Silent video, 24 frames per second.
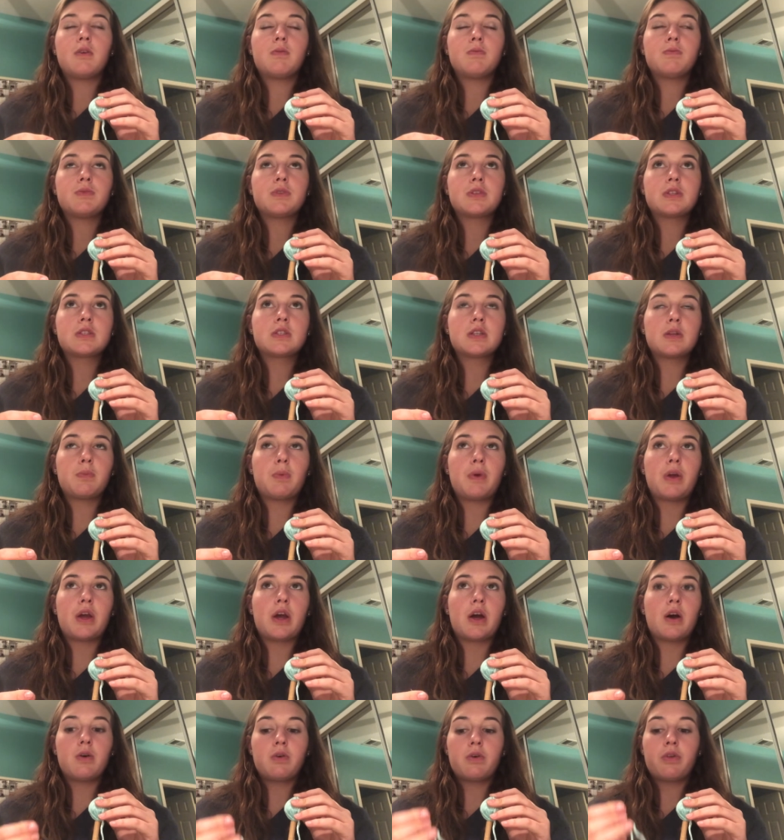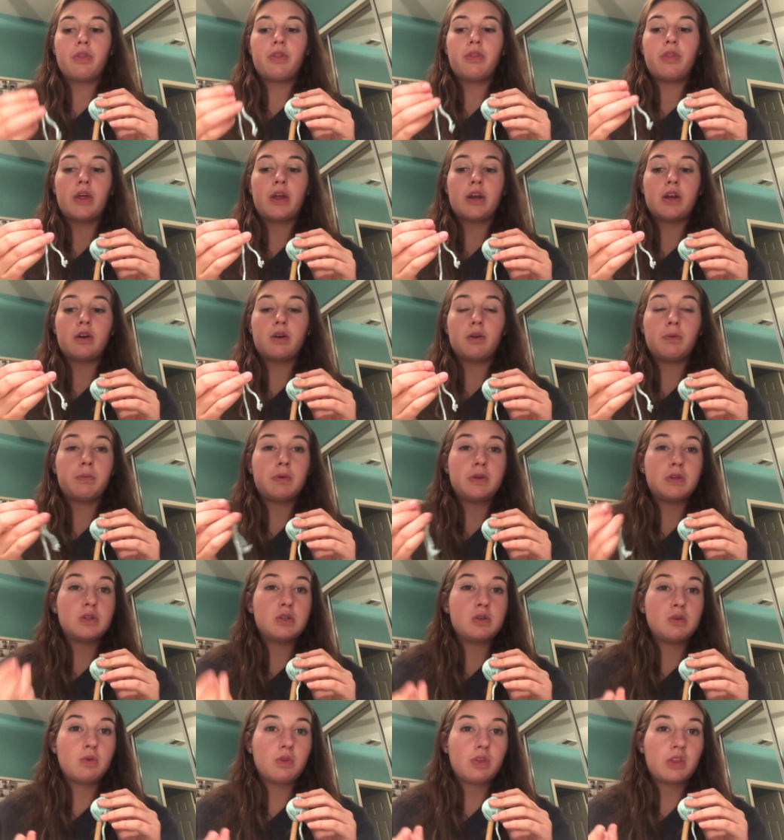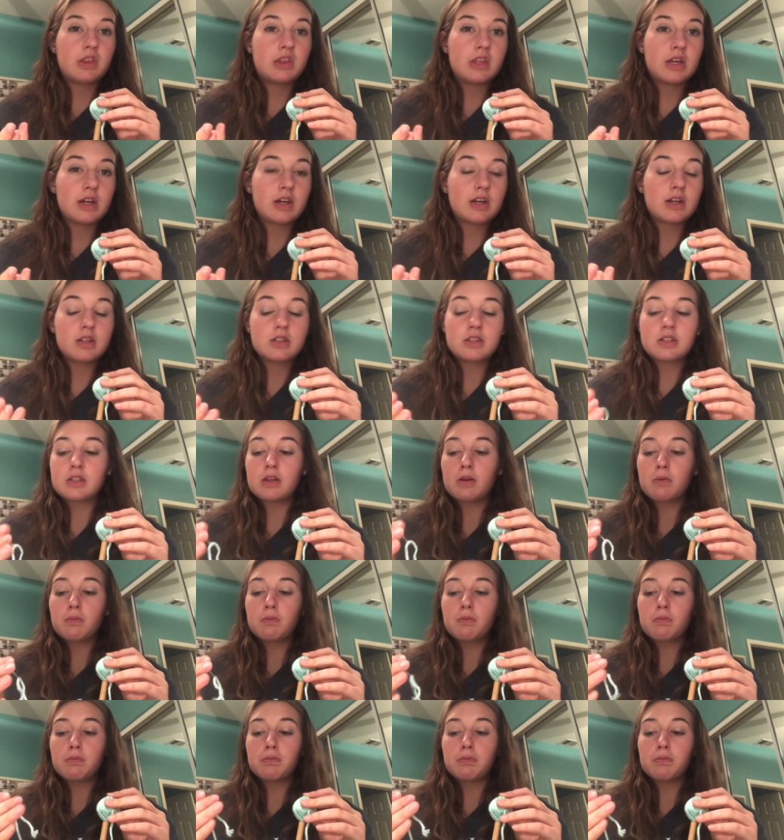slipping out, then it'll be too thick in some